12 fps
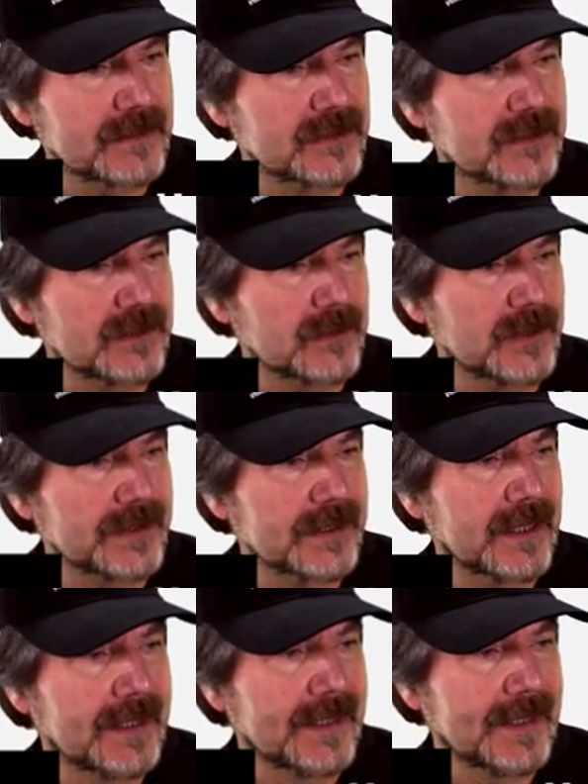to it
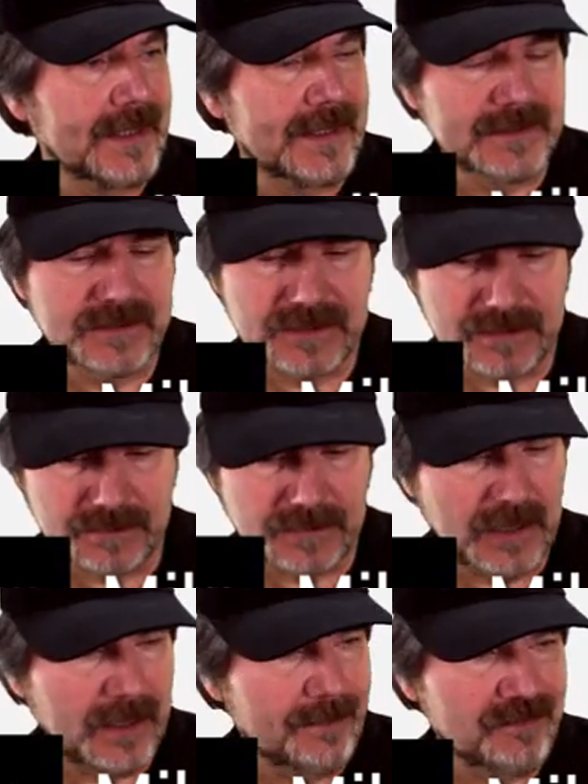in some uh,
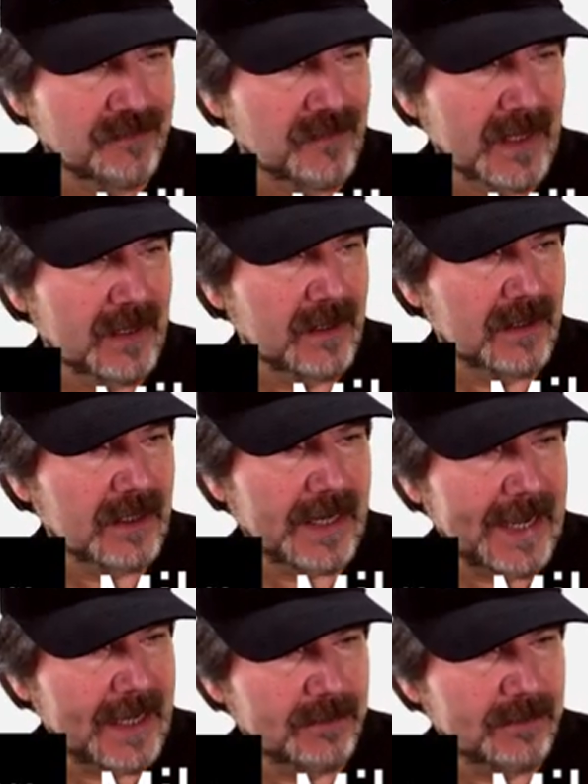C A D